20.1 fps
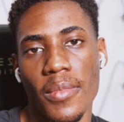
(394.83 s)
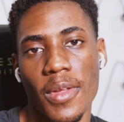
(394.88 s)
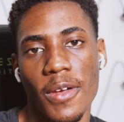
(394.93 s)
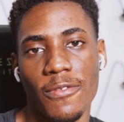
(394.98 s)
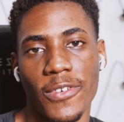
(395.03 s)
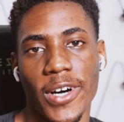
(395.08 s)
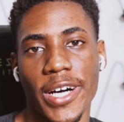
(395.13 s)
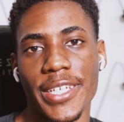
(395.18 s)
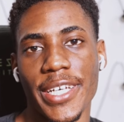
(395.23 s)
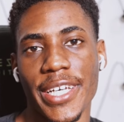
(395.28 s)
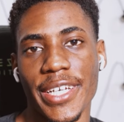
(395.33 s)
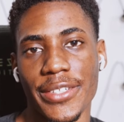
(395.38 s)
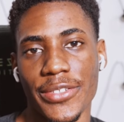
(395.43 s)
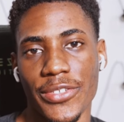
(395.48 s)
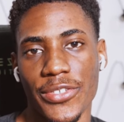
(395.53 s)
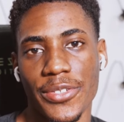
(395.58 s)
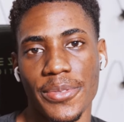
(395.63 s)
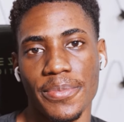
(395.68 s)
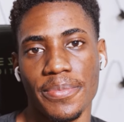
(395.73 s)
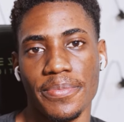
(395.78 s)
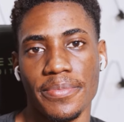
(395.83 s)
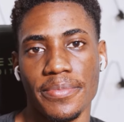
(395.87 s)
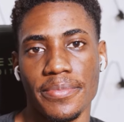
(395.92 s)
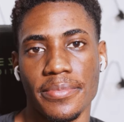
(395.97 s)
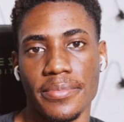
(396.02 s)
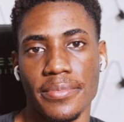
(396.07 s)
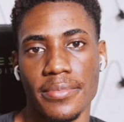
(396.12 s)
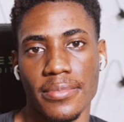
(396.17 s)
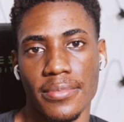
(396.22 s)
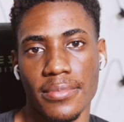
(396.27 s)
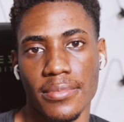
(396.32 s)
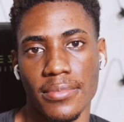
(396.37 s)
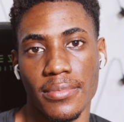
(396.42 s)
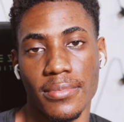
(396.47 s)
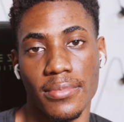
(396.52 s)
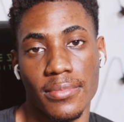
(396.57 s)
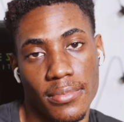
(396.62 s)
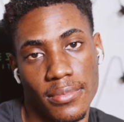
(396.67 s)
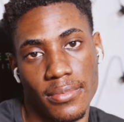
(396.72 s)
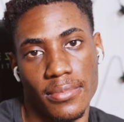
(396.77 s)
finance.
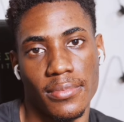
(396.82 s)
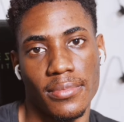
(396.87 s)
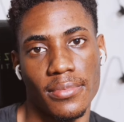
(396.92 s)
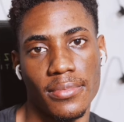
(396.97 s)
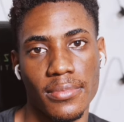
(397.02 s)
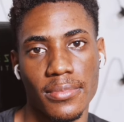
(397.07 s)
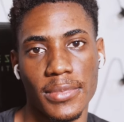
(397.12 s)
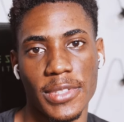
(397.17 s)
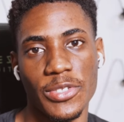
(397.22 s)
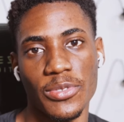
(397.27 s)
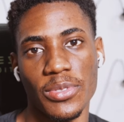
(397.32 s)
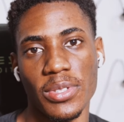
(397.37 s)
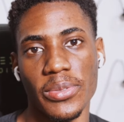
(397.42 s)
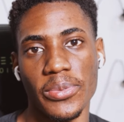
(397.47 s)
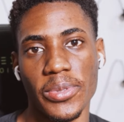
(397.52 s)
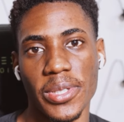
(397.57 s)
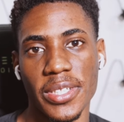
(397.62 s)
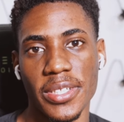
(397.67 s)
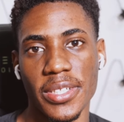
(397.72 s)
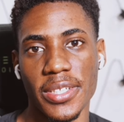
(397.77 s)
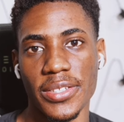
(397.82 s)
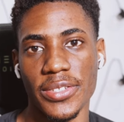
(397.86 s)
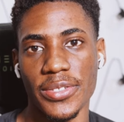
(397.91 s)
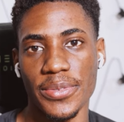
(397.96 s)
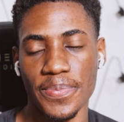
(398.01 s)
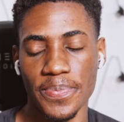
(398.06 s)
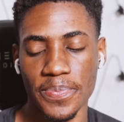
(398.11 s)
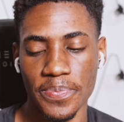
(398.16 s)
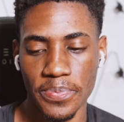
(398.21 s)
That's really what it is.